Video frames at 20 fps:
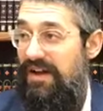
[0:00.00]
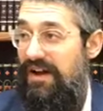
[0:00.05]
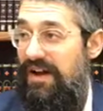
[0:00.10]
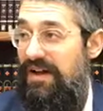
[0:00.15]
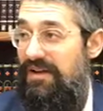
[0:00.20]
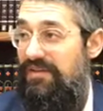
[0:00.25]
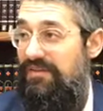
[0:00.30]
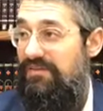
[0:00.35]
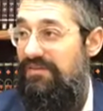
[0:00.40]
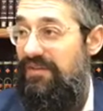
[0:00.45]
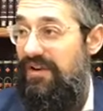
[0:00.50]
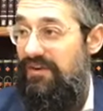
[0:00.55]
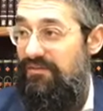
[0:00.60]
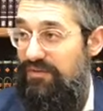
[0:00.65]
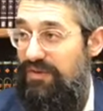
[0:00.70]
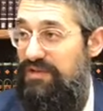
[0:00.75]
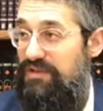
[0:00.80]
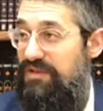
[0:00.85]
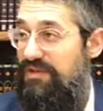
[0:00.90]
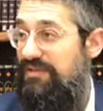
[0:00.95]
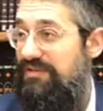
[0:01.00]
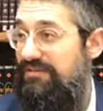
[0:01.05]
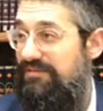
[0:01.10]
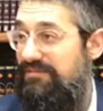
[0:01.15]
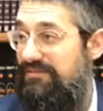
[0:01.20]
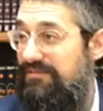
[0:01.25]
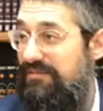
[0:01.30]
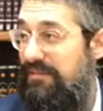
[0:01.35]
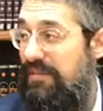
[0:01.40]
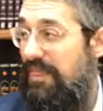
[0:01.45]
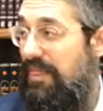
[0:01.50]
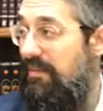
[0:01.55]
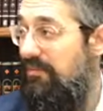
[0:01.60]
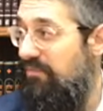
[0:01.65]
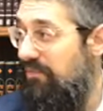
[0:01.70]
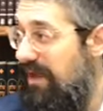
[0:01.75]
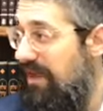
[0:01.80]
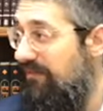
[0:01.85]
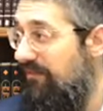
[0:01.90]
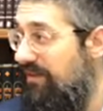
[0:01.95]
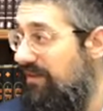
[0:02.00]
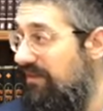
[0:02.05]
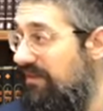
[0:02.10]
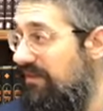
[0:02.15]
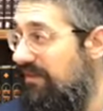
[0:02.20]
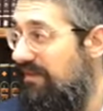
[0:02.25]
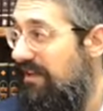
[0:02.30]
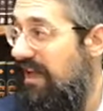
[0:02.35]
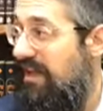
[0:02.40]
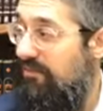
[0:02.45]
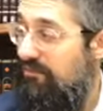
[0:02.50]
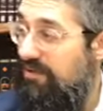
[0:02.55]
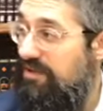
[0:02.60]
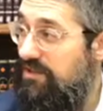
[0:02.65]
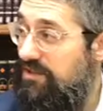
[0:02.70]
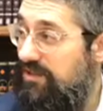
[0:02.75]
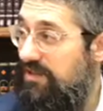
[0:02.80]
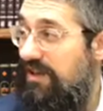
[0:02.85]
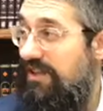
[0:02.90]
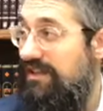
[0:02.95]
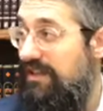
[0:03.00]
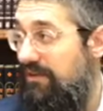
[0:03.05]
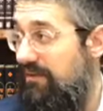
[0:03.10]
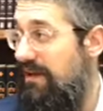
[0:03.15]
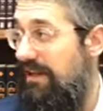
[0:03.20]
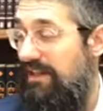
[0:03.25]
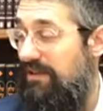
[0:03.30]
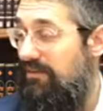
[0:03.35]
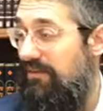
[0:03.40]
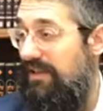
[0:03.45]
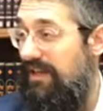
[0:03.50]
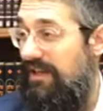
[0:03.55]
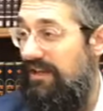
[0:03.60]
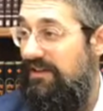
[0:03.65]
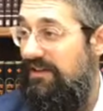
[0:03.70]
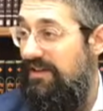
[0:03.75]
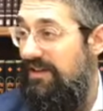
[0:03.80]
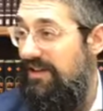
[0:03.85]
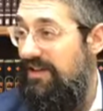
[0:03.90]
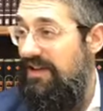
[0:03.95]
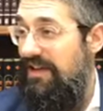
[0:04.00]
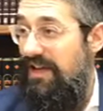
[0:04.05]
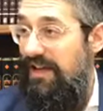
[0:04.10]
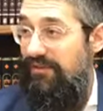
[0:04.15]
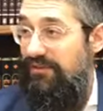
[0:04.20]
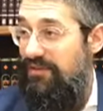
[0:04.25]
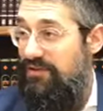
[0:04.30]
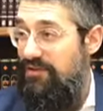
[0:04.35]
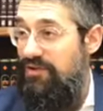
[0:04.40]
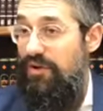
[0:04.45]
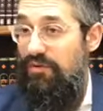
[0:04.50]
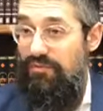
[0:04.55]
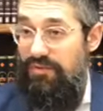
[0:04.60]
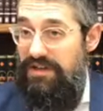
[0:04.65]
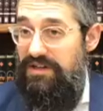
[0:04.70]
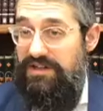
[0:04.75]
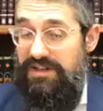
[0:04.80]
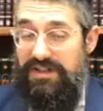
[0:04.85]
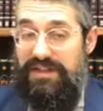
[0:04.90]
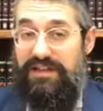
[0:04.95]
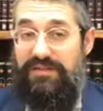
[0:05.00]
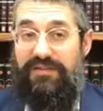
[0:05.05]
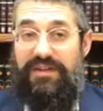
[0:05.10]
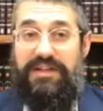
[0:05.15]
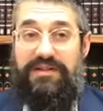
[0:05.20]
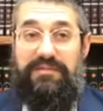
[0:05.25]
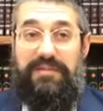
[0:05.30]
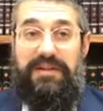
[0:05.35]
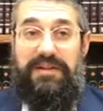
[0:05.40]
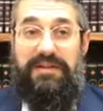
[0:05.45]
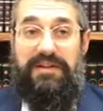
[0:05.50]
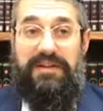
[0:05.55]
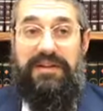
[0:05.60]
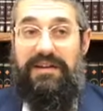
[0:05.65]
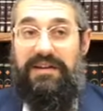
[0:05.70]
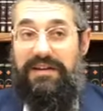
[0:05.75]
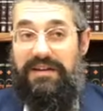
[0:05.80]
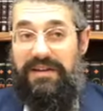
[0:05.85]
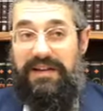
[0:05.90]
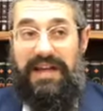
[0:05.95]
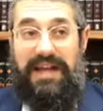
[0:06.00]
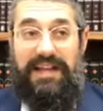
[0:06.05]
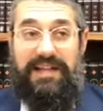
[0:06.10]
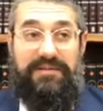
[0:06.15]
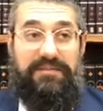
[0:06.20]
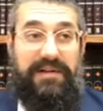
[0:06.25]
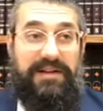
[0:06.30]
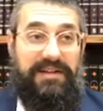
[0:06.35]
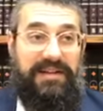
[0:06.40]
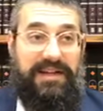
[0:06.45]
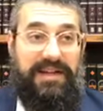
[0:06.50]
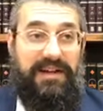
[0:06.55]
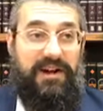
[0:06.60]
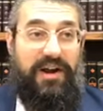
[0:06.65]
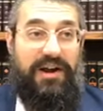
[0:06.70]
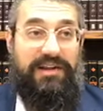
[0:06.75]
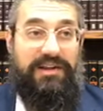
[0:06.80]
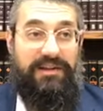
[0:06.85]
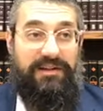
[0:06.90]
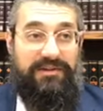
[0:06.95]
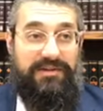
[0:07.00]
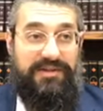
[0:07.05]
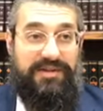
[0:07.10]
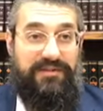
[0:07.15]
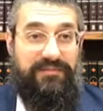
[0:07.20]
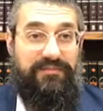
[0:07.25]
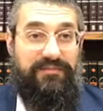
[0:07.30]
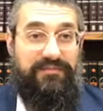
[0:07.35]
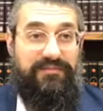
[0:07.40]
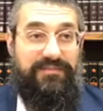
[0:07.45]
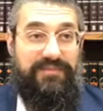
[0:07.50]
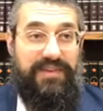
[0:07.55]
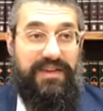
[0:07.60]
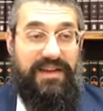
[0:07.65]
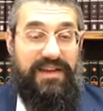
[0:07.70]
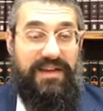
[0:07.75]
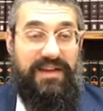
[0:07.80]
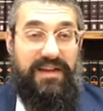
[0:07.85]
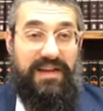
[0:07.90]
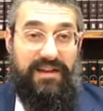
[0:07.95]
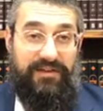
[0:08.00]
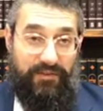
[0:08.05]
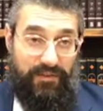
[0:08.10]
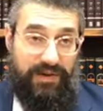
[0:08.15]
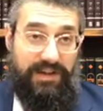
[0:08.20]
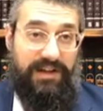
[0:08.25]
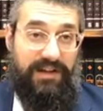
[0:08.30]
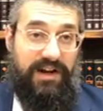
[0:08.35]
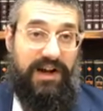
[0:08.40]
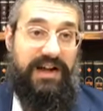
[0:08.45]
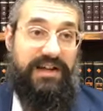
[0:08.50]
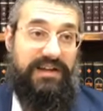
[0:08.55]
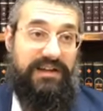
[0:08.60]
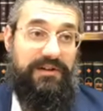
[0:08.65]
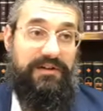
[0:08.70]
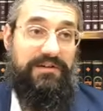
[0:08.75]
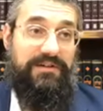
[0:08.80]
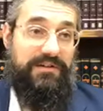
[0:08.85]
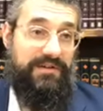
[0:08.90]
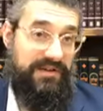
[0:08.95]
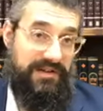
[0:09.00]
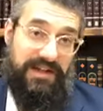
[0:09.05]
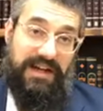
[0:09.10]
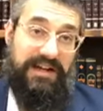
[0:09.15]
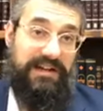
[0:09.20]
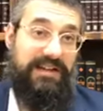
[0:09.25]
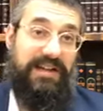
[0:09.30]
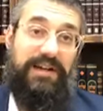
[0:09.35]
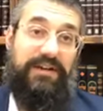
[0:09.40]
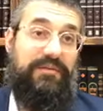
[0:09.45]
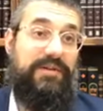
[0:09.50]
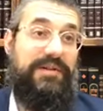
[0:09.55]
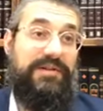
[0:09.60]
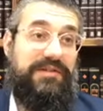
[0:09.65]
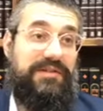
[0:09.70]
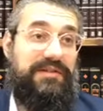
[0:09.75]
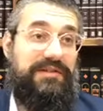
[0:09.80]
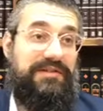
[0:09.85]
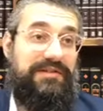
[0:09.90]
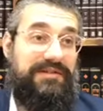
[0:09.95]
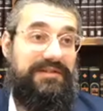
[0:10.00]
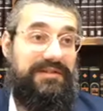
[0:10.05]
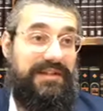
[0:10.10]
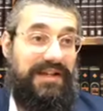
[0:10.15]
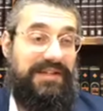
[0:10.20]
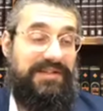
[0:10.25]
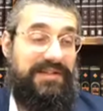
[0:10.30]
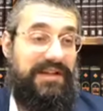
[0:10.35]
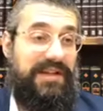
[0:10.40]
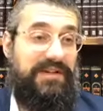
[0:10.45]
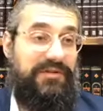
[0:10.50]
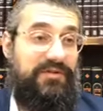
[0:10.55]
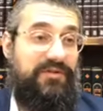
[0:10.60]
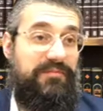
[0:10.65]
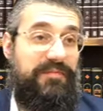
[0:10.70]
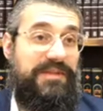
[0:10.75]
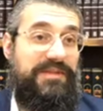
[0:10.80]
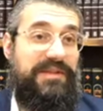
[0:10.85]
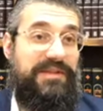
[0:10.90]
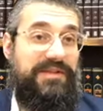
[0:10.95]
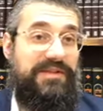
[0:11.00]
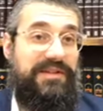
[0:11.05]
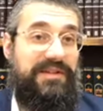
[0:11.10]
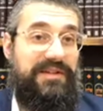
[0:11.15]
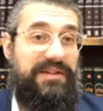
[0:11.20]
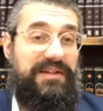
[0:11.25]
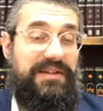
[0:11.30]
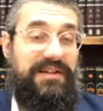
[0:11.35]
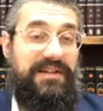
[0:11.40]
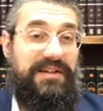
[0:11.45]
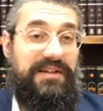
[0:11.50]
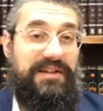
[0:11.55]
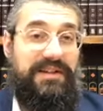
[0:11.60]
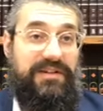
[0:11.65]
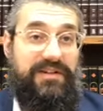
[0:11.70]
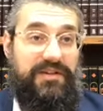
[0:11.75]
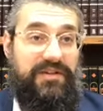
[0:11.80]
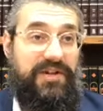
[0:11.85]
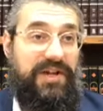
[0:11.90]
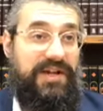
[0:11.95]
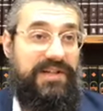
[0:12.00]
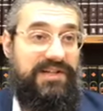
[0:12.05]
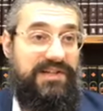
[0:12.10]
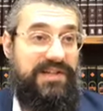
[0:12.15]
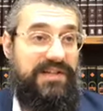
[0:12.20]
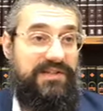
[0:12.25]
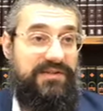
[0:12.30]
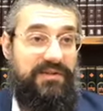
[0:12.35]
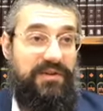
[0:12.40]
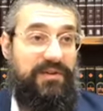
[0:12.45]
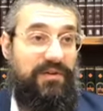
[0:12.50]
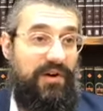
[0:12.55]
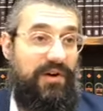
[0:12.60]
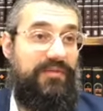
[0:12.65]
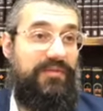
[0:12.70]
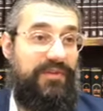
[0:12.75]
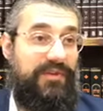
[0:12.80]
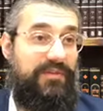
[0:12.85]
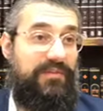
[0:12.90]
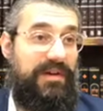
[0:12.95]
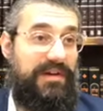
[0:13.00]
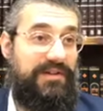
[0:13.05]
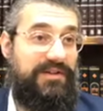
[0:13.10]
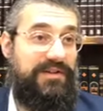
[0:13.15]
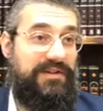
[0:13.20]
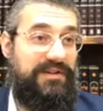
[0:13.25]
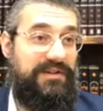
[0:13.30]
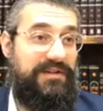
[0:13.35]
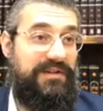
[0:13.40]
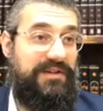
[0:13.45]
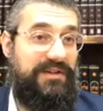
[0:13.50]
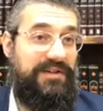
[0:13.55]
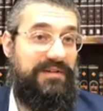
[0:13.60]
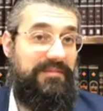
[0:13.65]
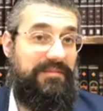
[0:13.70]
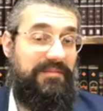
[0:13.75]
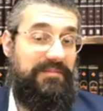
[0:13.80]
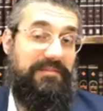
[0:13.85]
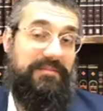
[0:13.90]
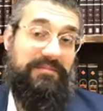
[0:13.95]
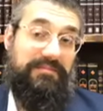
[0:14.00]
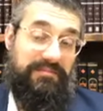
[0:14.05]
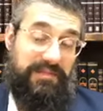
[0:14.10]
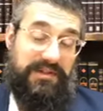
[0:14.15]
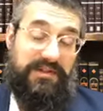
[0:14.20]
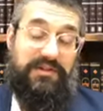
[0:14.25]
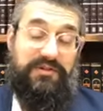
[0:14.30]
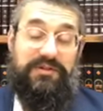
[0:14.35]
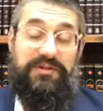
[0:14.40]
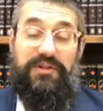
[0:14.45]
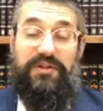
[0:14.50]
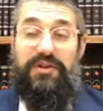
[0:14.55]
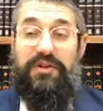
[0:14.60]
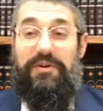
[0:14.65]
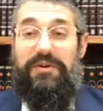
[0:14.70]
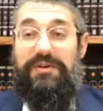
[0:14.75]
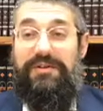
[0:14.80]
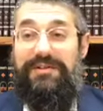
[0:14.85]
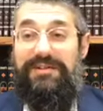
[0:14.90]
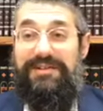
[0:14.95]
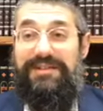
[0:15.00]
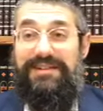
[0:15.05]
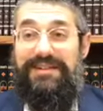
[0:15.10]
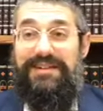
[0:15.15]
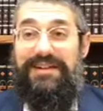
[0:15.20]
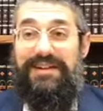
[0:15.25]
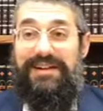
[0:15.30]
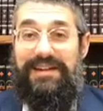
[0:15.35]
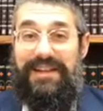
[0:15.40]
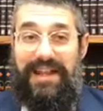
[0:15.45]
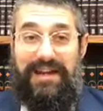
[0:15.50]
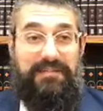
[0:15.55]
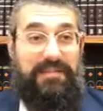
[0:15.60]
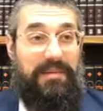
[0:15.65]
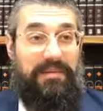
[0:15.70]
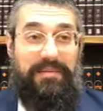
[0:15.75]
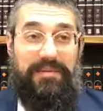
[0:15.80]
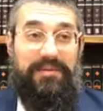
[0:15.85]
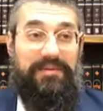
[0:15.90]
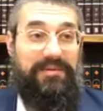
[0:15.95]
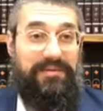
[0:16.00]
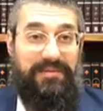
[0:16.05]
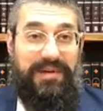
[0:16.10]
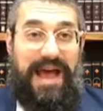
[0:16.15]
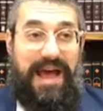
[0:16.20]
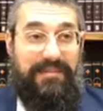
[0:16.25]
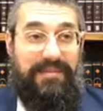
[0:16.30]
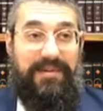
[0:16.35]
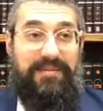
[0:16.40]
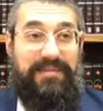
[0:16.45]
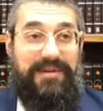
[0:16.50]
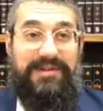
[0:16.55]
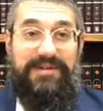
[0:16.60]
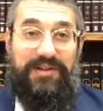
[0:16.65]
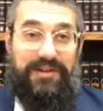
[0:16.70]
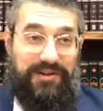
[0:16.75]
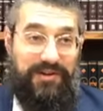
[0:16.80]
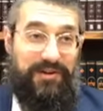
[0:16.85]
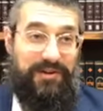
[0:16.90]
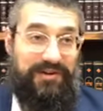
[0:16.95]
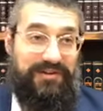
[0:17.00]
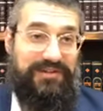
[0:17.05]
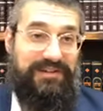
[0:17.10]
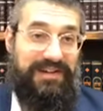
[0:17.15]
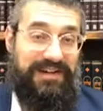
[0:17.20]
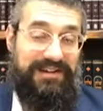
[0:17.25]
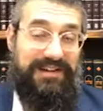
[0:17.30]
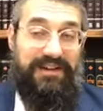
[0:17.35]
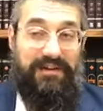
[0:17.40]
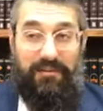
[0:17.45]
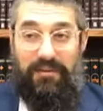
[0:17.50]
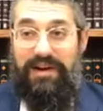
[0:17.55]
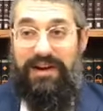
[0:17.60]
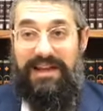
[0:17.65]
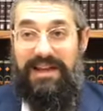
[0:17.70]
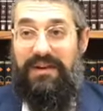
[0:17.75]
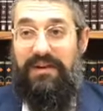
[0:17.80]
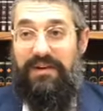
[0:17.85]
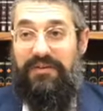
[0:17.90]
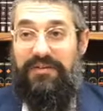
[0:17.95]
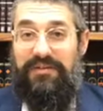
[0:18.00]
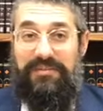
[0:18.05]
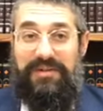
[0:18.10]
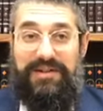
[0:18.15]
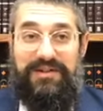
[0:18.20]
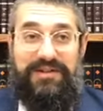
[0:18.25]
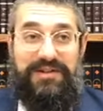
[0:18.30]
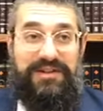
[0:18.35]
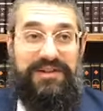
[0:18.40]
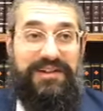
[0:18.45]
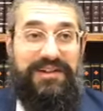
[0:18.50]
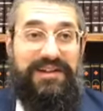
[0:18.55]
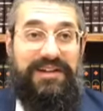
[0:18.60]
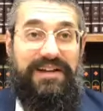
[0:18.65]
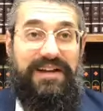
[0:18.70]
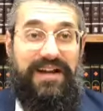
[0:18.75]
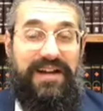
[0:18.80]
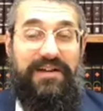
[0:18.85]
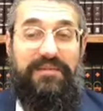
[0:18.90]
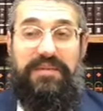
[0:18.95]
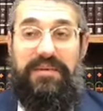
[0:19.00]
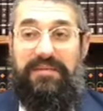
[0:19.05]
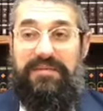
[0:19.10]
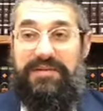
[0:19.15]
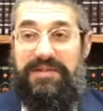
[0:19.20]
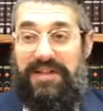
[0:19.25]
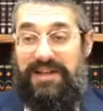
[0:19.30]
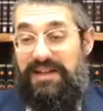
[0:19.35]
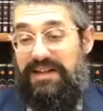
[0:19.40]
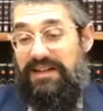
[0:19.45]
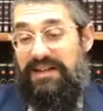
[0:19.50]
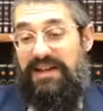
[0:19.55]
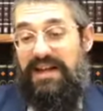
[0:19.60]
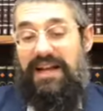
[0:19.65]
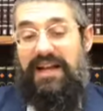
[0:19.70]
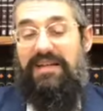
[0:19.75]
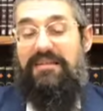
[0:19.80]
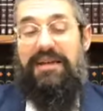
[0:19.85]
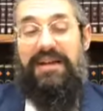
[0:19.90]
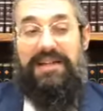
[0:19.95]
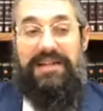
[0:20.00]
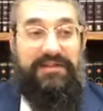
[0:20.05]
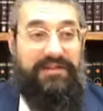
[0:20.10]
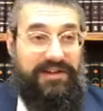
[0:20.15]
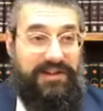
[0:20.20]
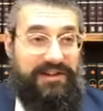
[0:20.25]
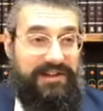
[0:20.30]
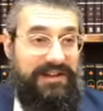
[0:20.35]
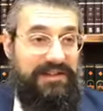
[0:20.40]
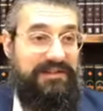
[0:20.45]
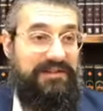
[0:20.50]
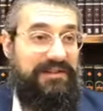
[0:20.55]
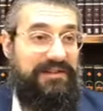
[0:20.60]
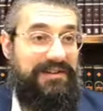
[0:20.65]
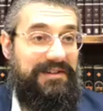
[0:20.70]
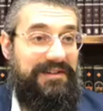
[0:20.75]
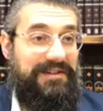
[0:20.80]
on, on risk. Profit and risk are directly related. If there's no risk in the investment, you can't expect to get high yields. You want to get high yields, you got to take a risk. That's the nature of business. GICs don't offer you much, but you're secure. A lot of people are happy to be secure, and they don't want to get offered much. Other people say, I can't make a living on that.